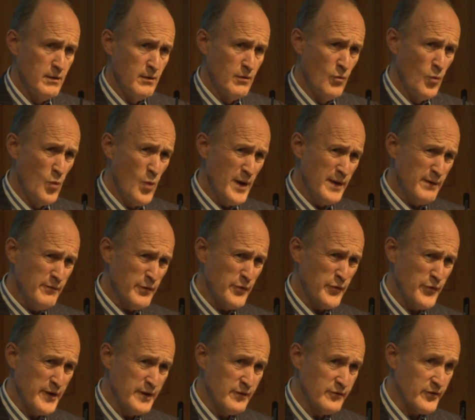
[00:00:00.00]
one of the
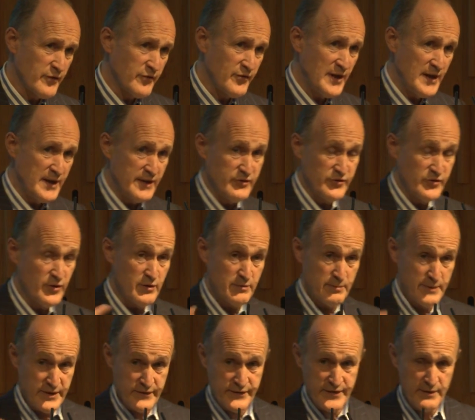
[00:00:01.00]
things that slightly shocked
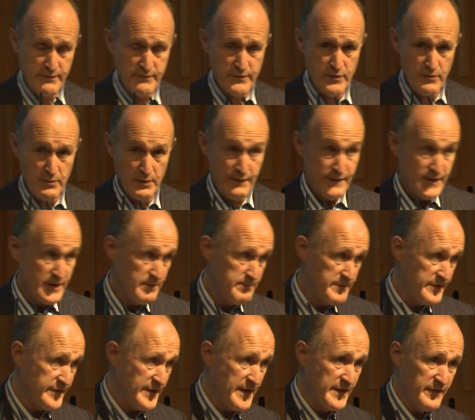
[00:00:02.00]
me, and some of you will have heard
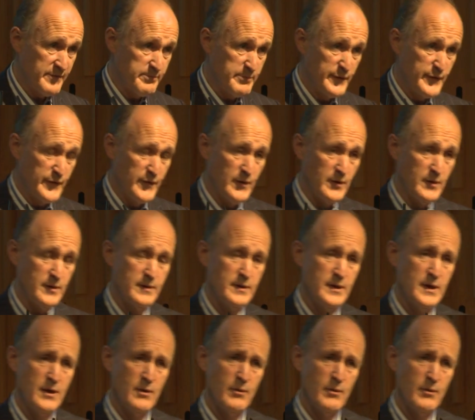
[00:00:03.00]
me say this before,